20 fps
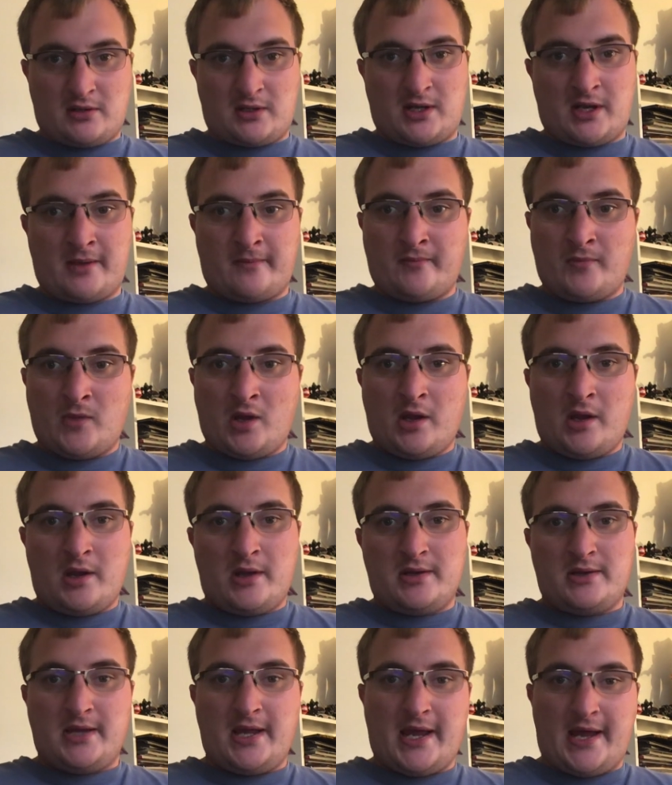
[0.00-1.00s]
like that.
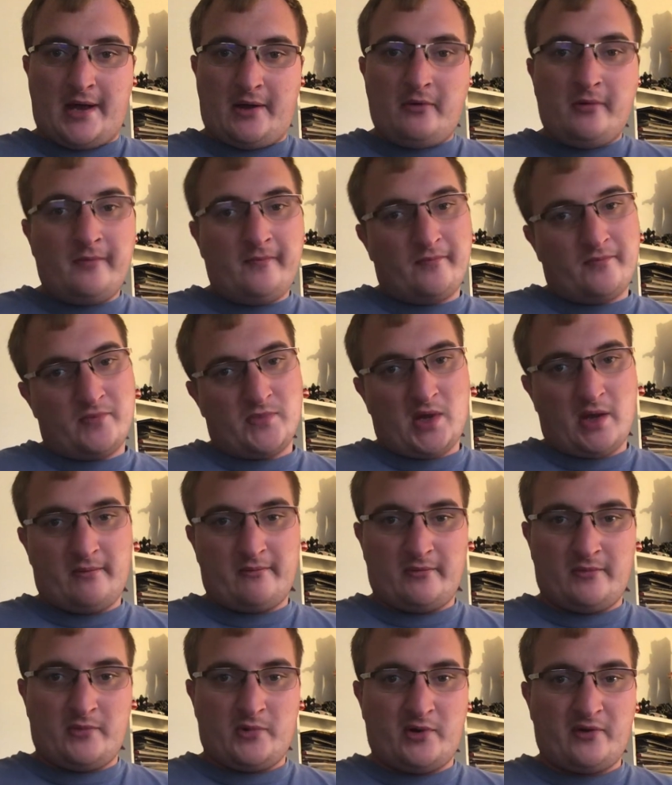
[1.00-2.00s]
Now,
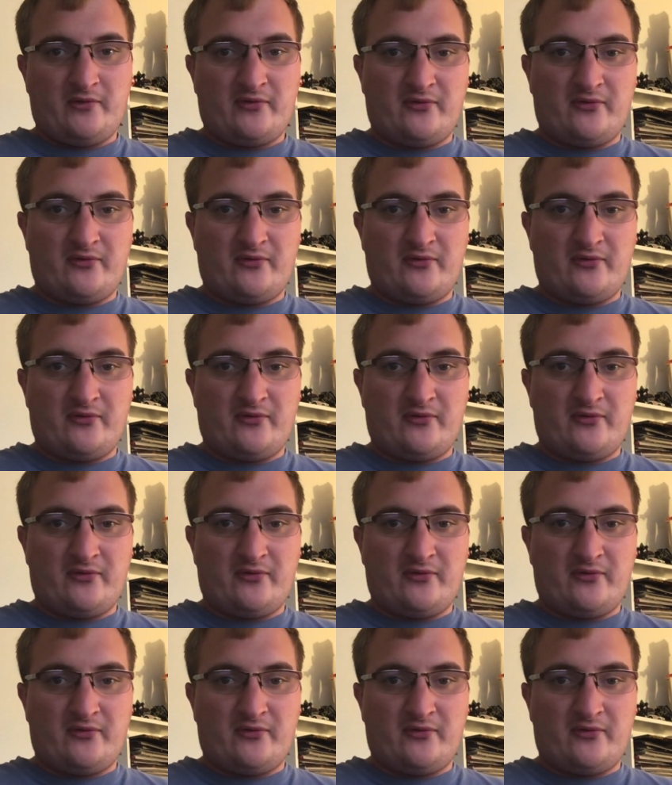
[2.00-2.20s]
number